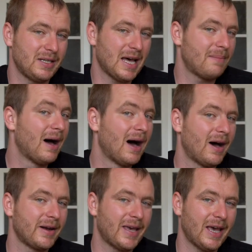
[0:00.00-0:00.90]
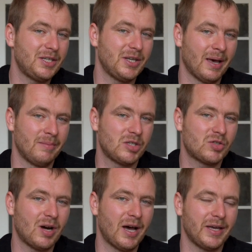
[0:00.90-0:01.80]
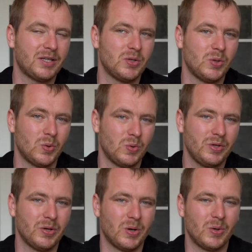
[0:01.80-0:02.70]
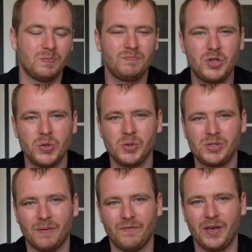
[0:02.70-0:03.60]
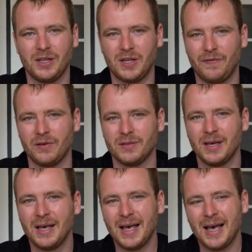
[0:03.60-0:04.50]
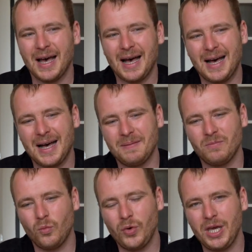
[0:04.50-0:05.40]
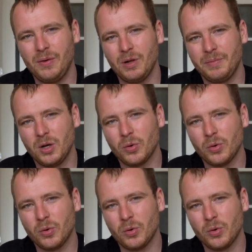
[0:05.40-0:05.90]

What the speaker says: in Yamaha and KTM is trying to, do something different. We will be